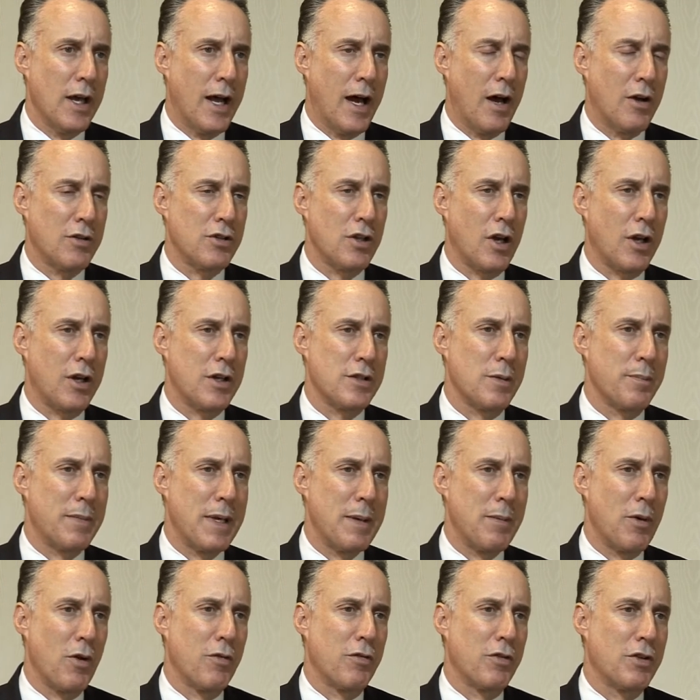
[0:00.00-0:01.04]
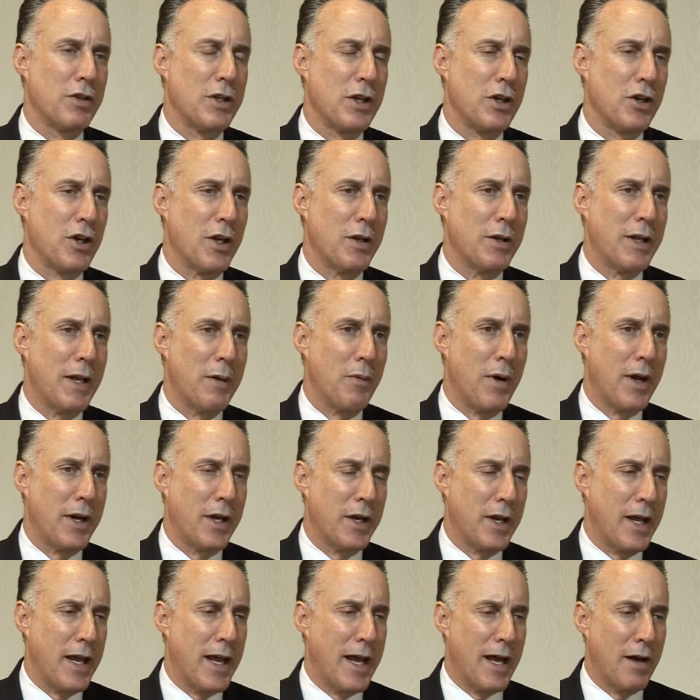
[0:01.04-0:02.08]
I was talking to some people over dinner, and they
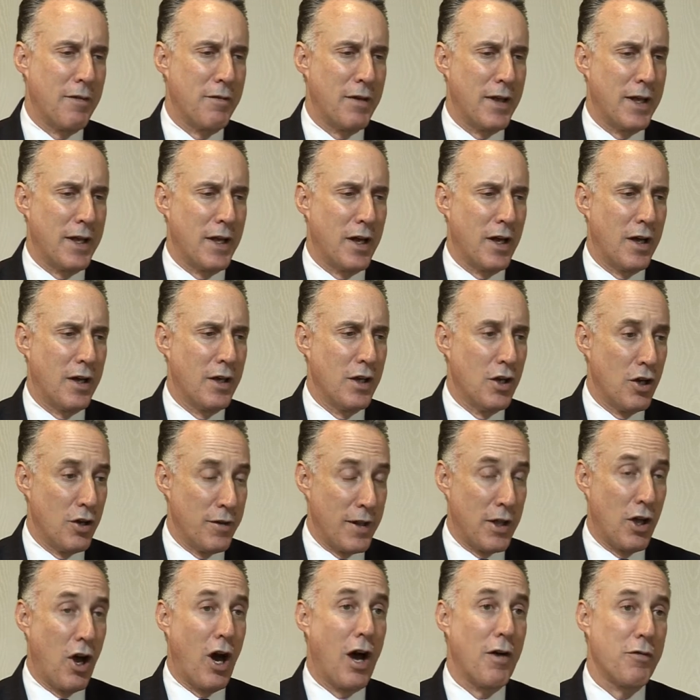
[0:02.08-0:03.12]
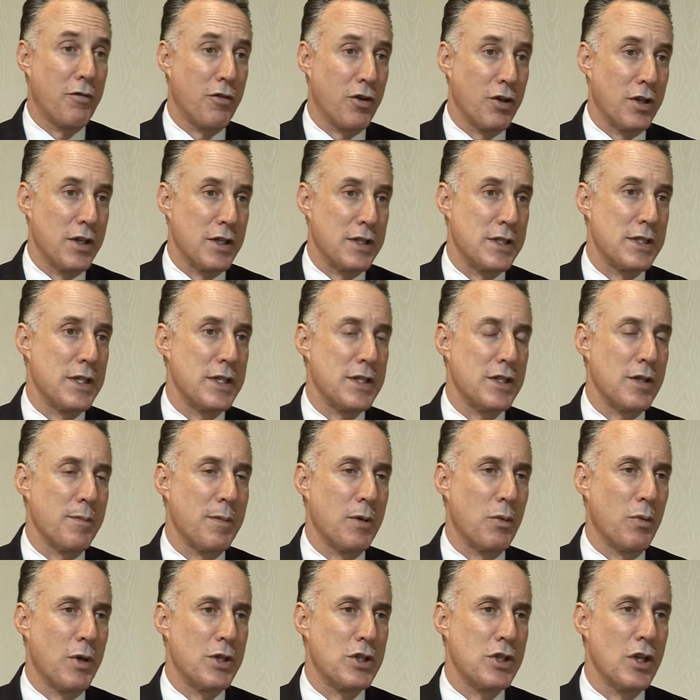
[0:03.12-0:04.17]
wanted to have they offered this system
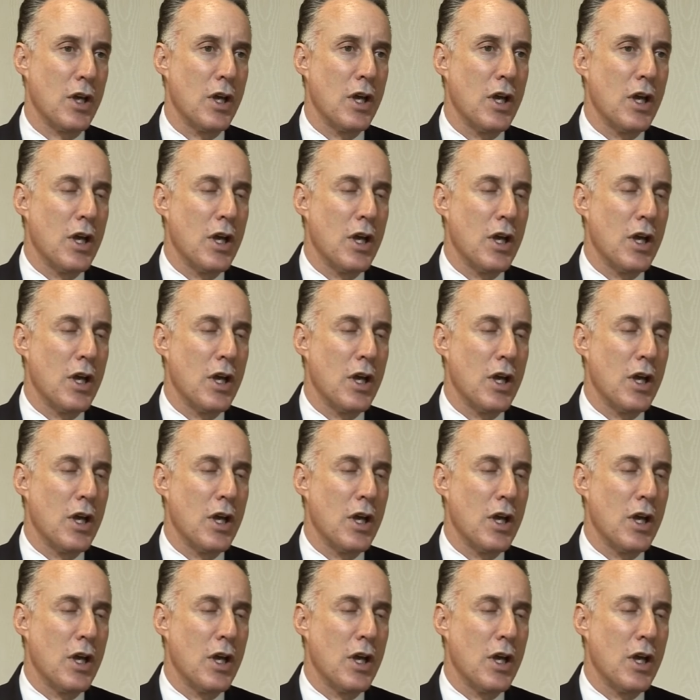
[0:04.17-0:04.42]
in which